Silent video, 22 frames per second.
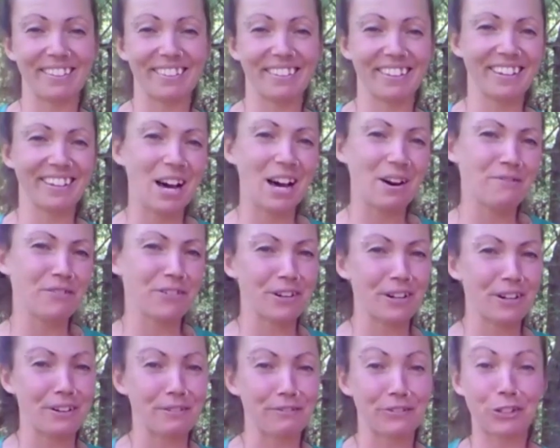the
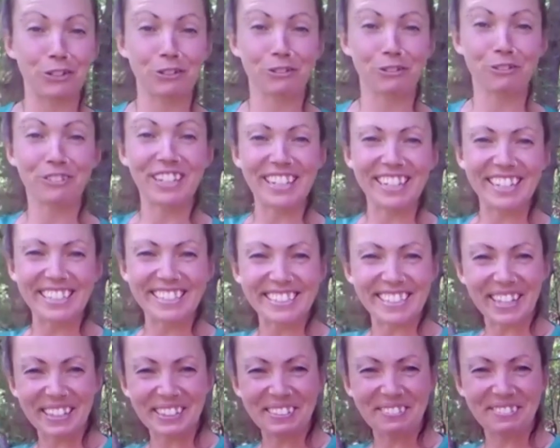cover of trees
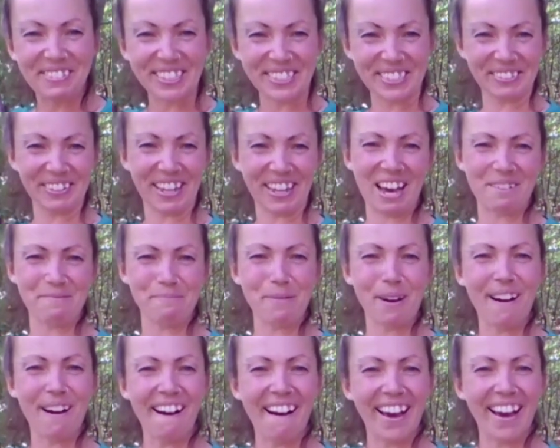like the ones we have
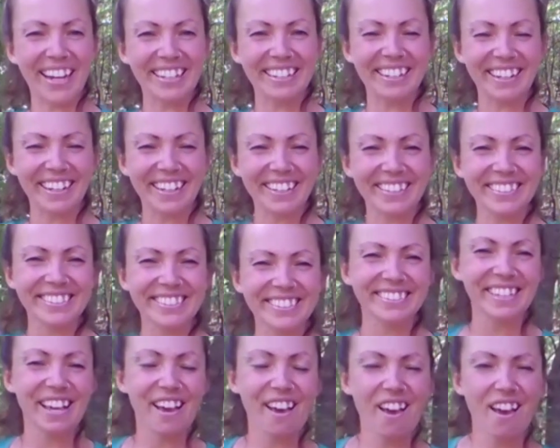behind
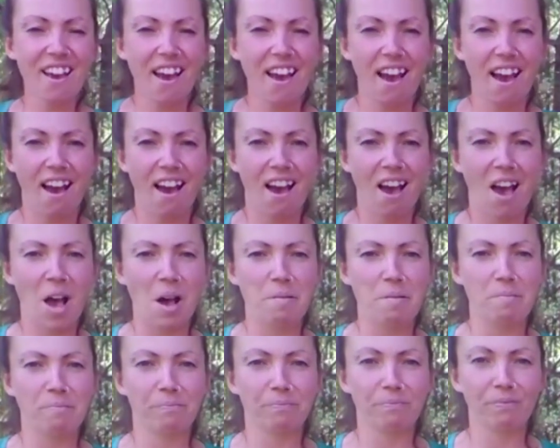us
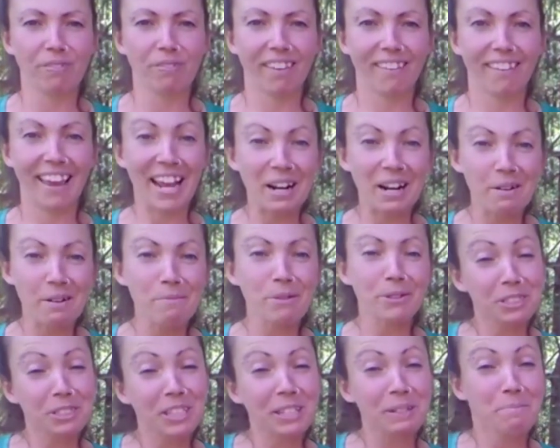um,
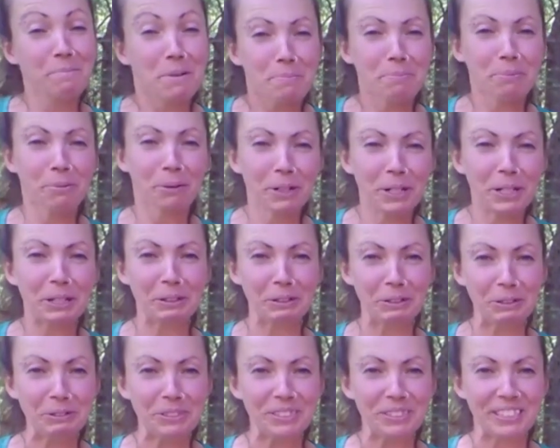animals can be pretty
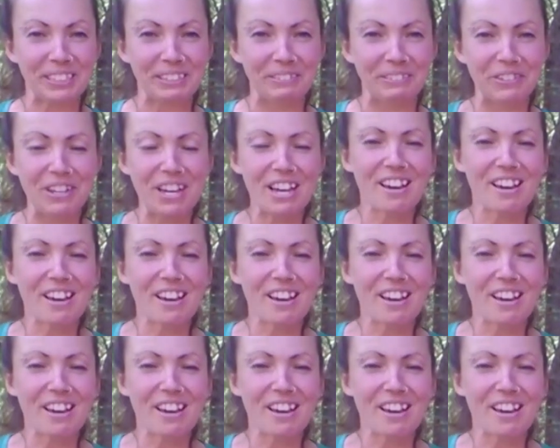elusive.